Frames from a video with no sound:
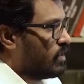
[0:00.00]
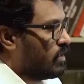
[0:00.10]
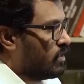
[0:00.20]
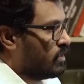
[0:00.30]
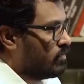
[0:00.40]

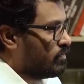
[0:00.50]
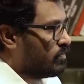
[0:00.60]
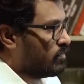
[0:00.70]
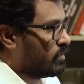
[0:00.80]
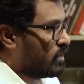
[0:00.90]
And if
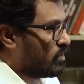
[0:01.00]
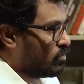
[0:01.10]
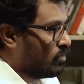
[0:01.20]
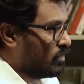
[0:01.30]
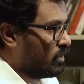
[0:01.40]
there are
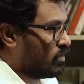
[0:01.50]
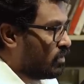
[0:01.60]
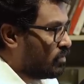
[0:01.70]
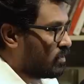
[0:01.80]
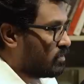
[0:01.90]
so many
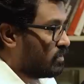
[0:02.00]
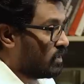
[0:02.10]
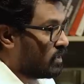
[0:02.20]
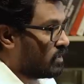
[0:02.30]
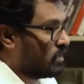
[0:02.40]
toppers,
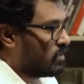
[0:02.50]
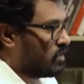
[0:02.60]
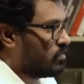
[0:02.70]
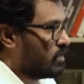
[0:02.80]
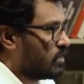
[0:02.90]
they did
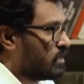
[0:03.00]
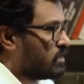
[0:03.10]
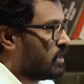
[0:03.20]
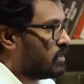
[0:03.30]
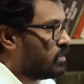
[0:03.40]
something. They
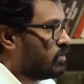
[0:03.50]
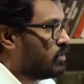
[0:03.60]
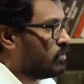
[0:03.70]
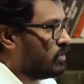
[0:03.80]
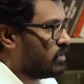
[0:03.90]
started by
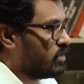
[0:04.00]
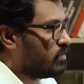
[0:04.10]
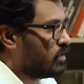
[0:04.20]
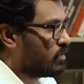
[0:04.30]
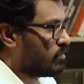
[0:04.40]
doing
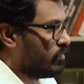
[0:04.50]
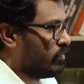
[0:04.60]
something.